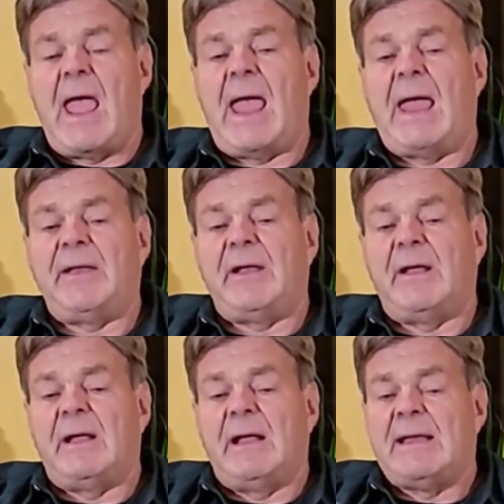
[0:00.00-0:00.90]
And
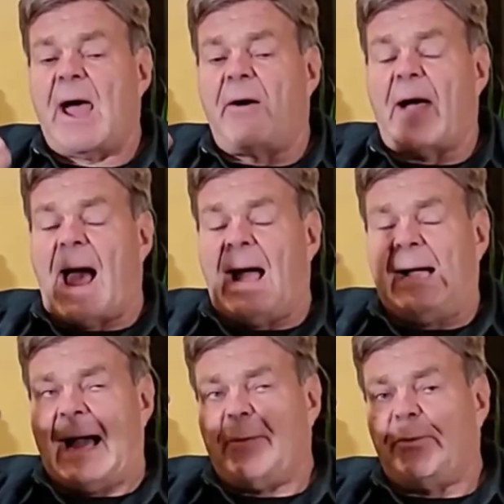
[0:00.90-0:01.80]
now
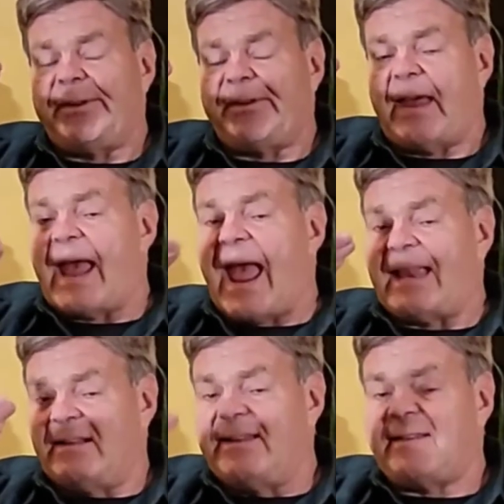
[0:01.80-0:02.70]
I would say
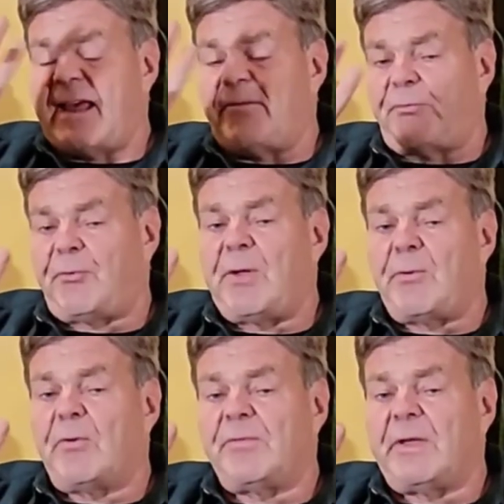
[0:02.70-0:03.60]
at least have three
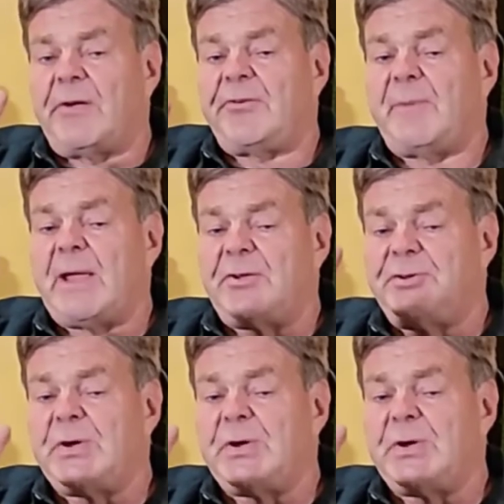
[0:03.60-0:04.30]
road flares because